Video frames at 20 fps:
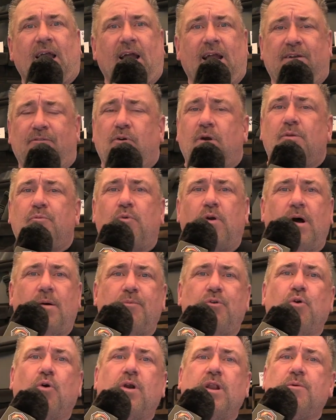Hi everyone,
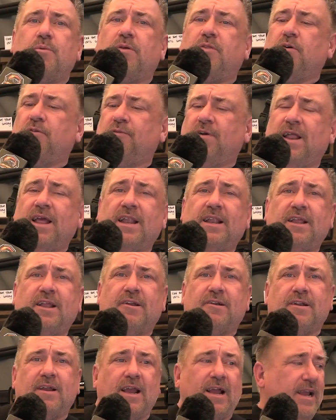Rob Doherty with Overland
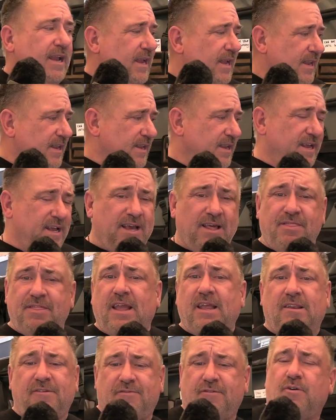Gear Guy, and
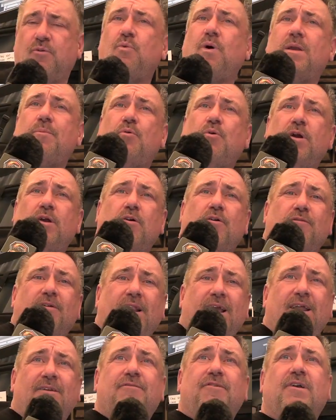thanks for Waypoint
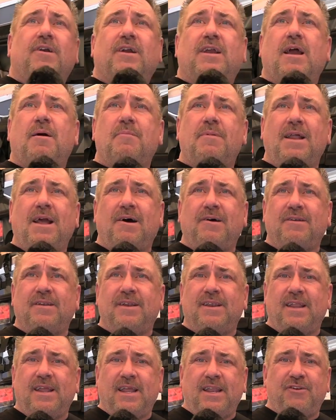Overland for coming out
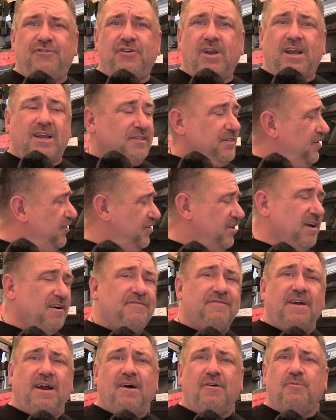and checking the
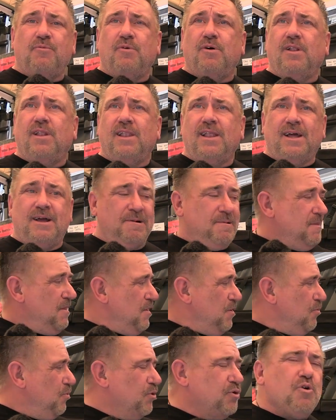stuff out. We'll
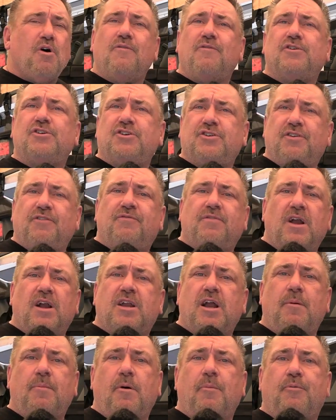go over just a
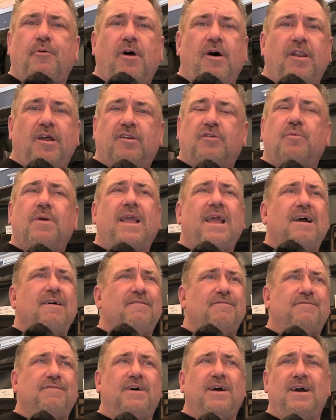couple of products. We
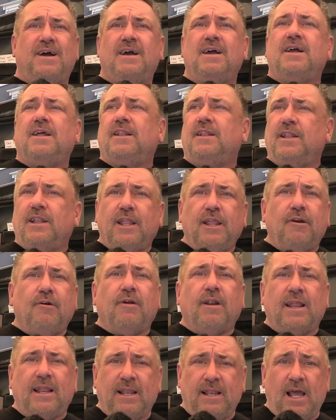have
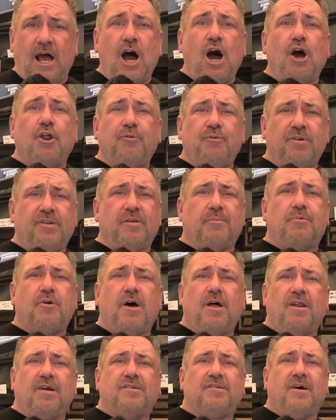literally hundreds of
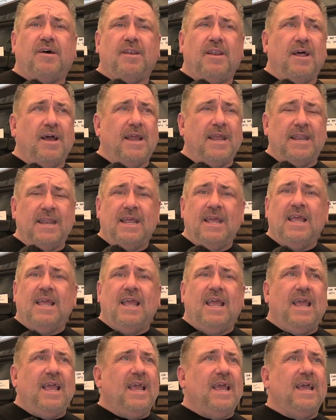products online,
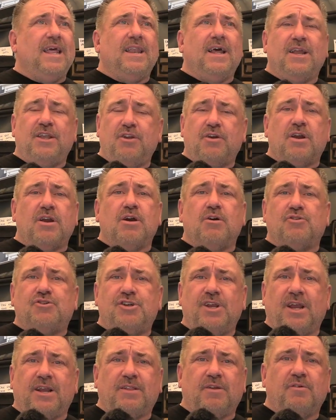and you can go
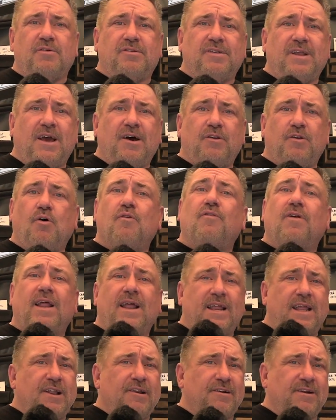check those out,
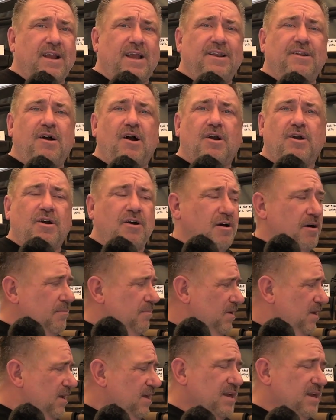overlandgearguy.com.